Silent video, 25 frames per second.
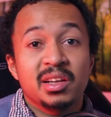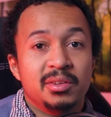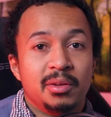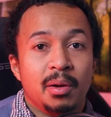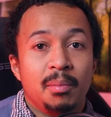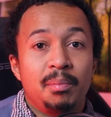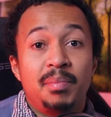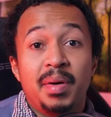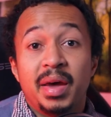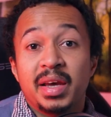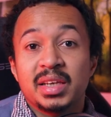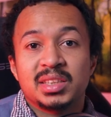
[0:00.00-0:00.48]

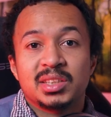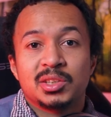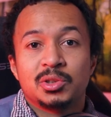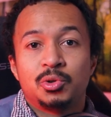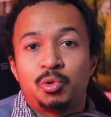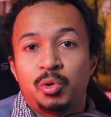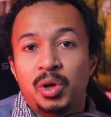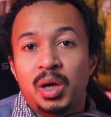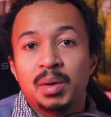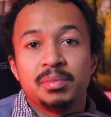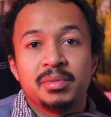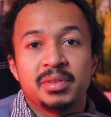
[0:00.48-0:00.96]
the best
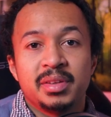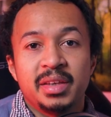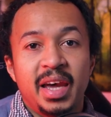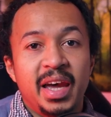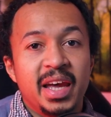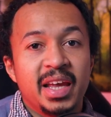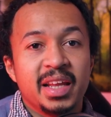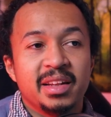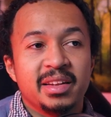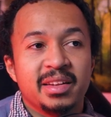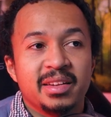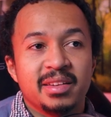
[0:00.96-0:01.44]
script
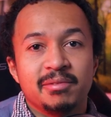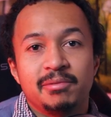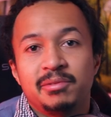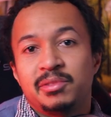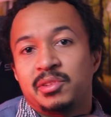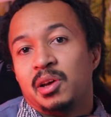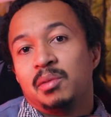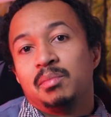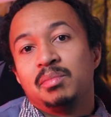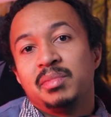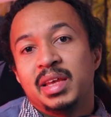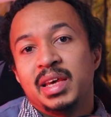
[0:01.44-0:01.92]
and
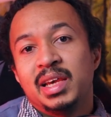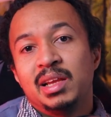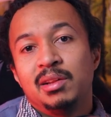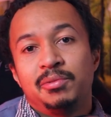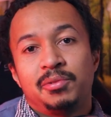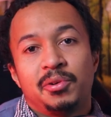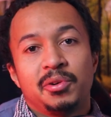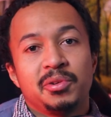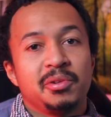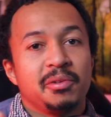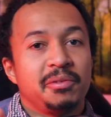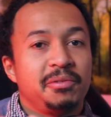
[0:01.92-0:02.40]
thumbnail
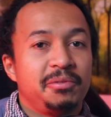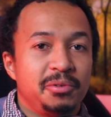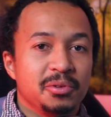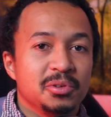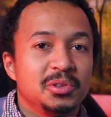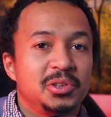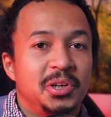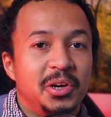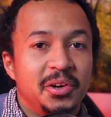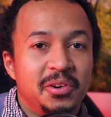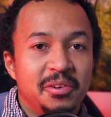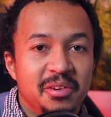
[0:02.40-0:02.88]
for your
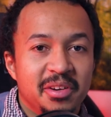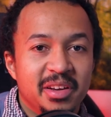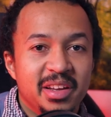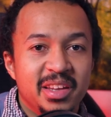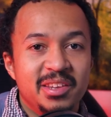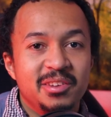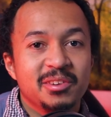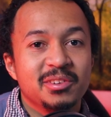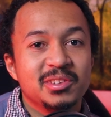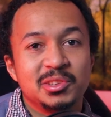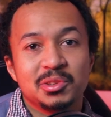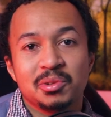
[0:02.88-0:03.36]
future
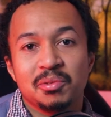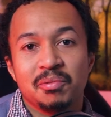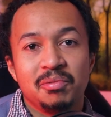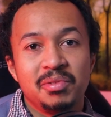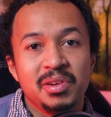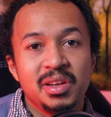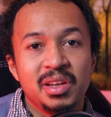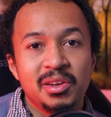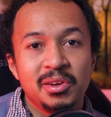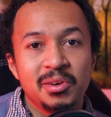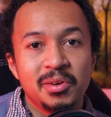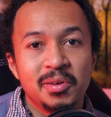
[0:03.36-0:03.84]
YouTube
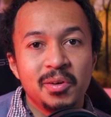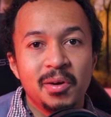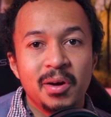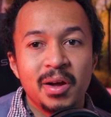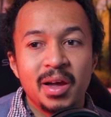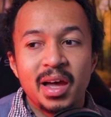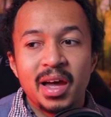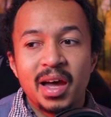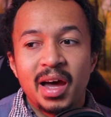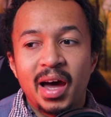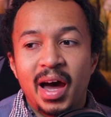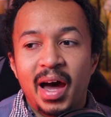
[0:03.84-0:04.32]
video.
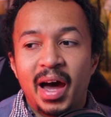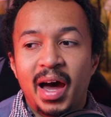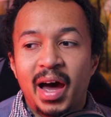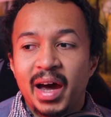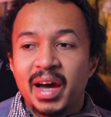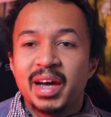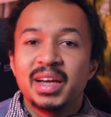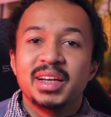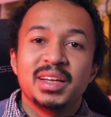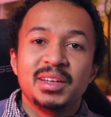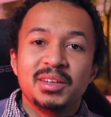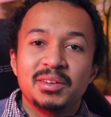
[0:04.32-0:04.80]

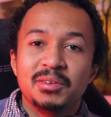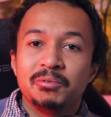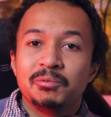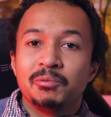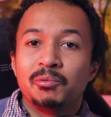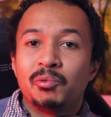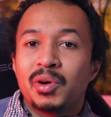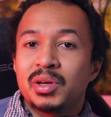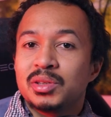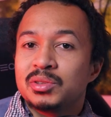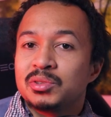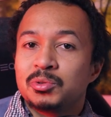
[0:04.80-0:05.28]
I
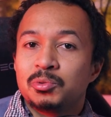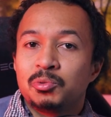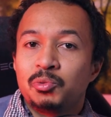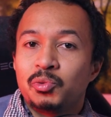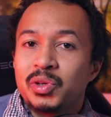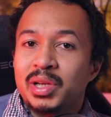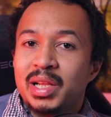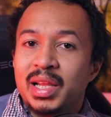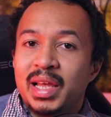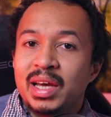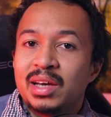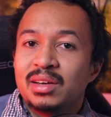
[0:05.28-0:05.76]
didn't want to
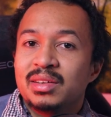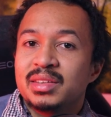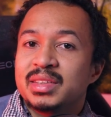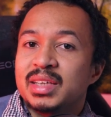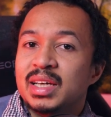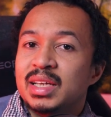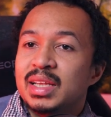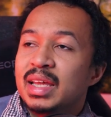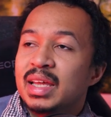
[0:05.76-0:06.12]
rely on